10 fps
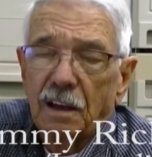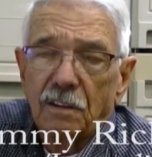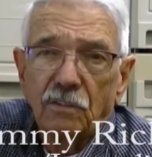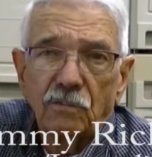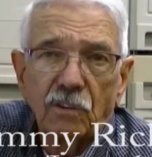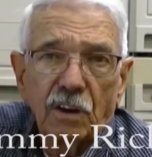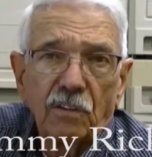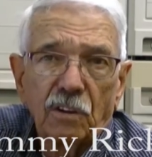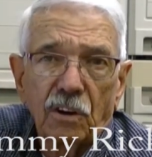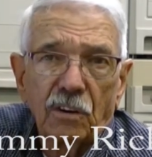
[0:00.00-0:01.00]

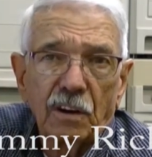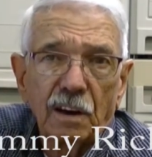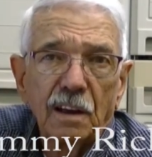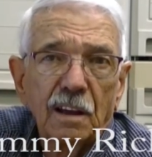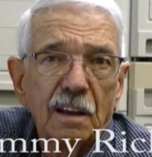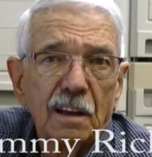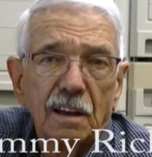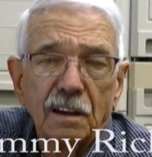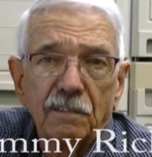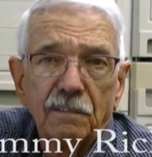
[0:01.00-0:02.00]
secretary
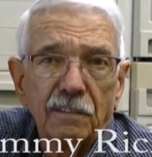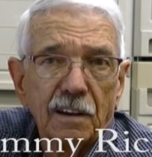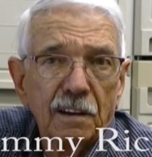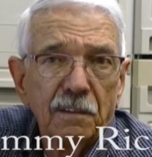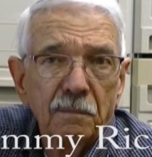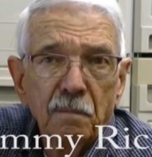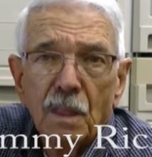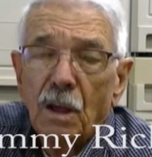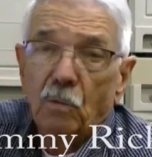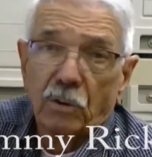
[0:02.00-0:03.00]
of,
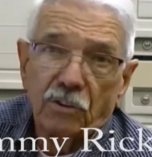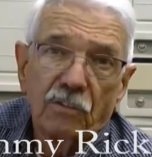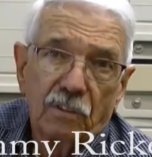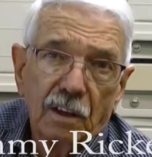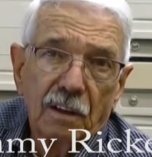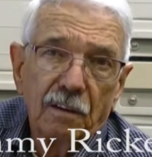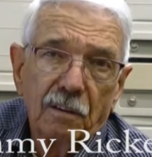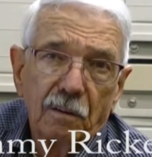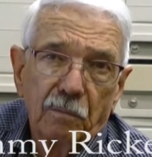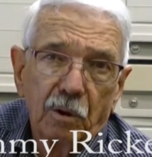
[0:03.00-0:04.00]
which is
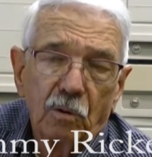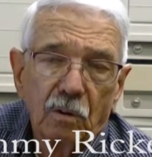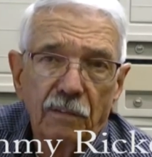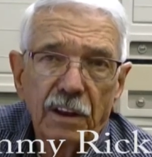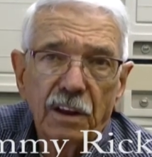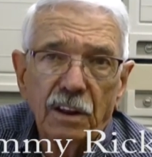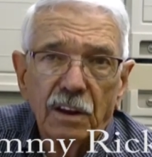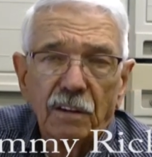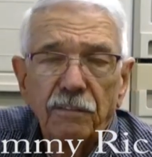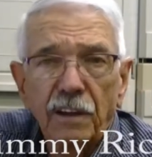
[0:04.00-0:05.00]
the Bureau of
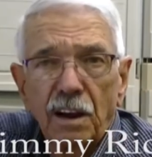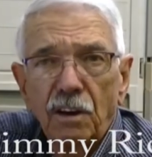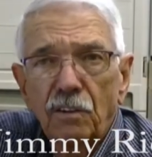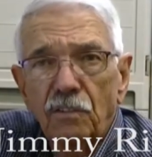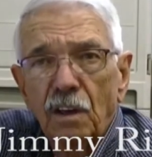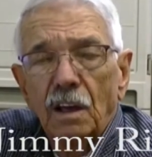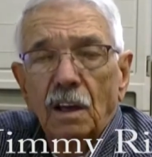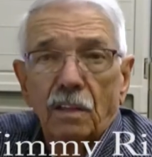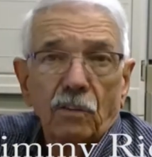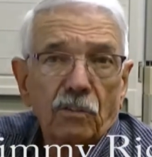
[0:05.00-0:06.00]
Indian Affairs.
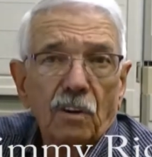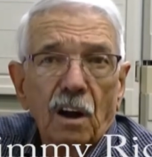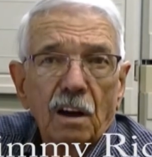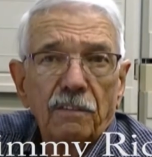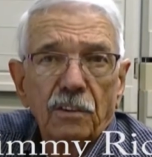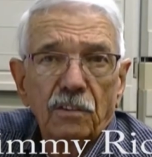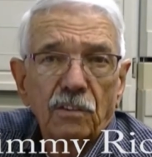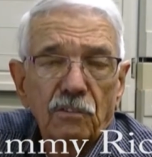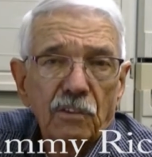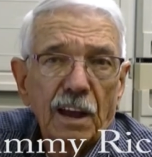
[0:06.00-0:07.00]
There's an office in
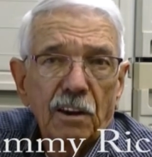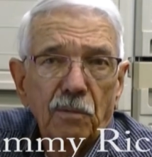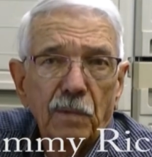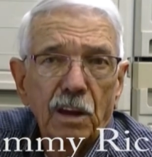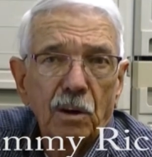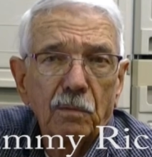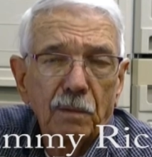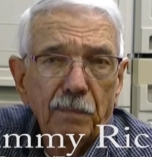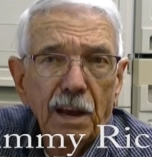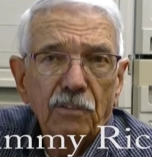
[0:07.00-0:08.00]
Sacramento,
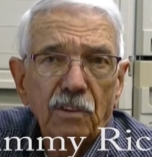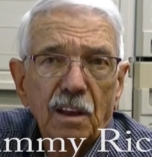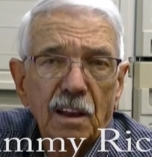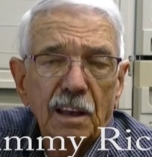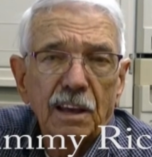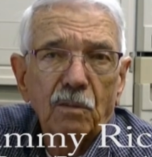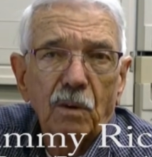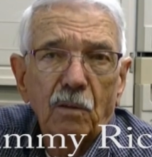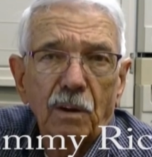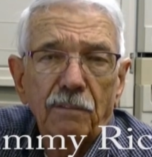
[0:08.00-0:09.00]
but basically
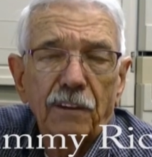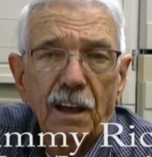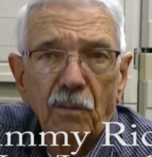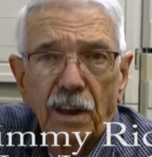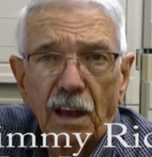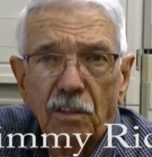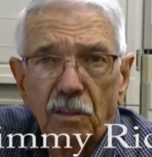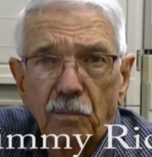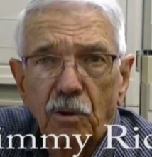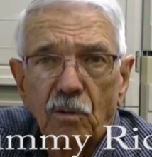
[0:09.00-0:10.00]
what we found out, the
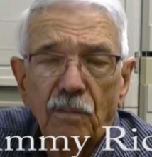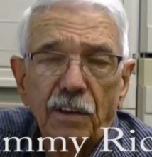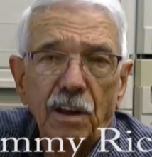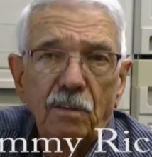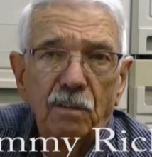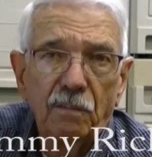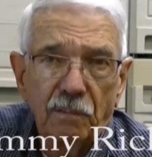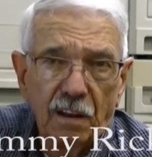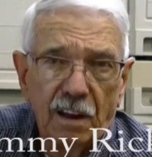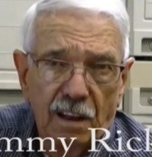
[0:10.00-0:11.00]
Bureau of Indian
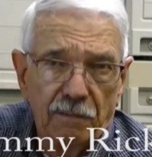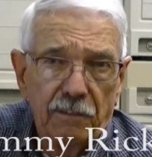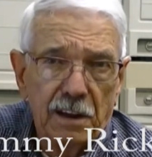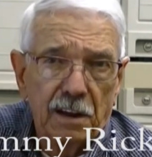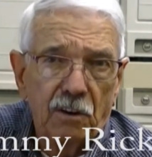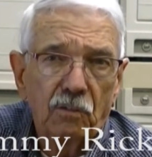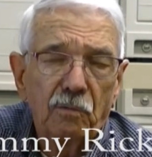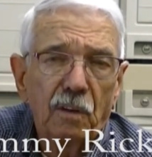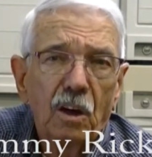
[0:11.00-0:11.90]
Affairs